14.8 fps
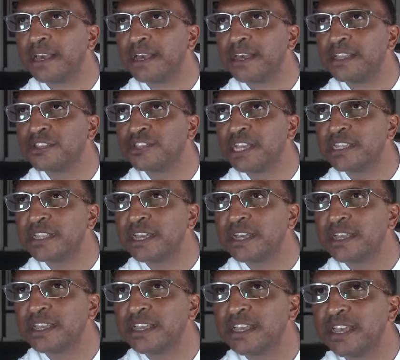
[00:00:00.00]
agenda,
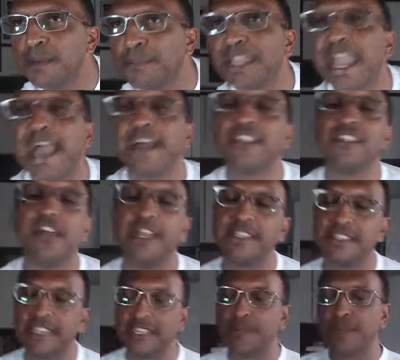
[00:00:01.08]
but yeah, no,
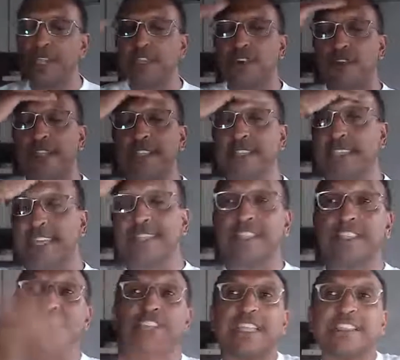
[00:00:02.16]
it's going to be crazy. Then the
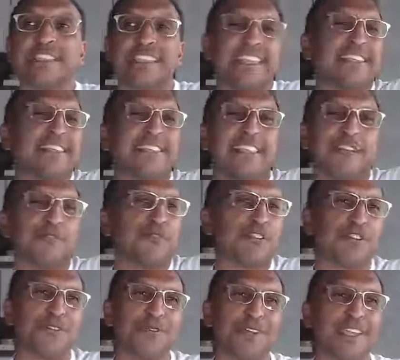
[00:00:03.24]
Gen Z stuff we're
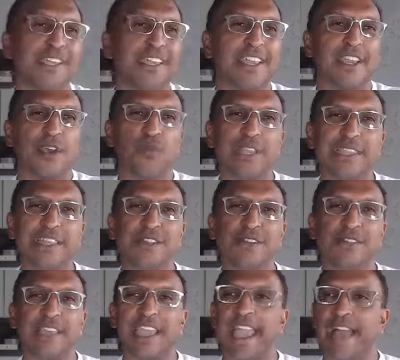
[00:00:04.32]
doing. We
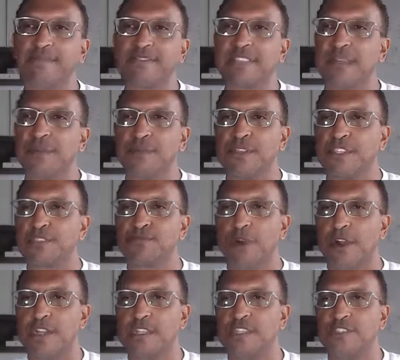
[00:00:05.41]
literally have some of the
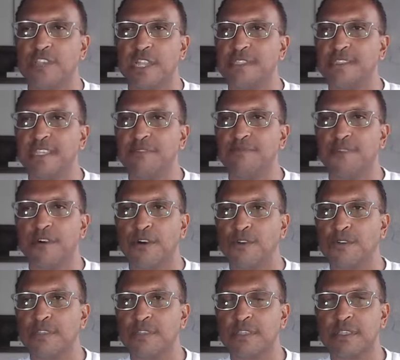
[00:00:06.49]
smartest Gen Z
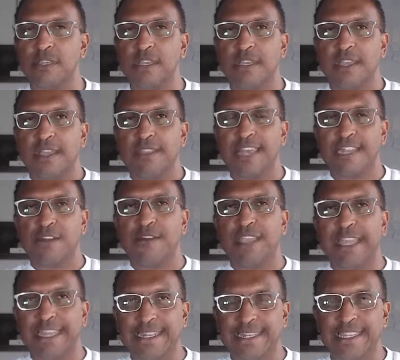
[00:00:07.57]
folks that are
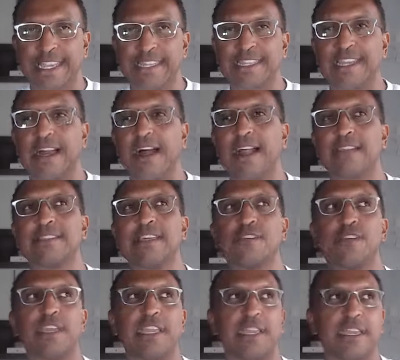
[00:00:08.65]
in TikTok, that
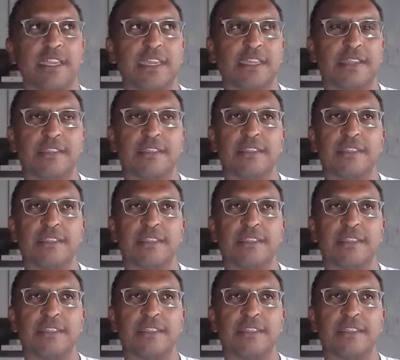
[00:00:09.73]
are in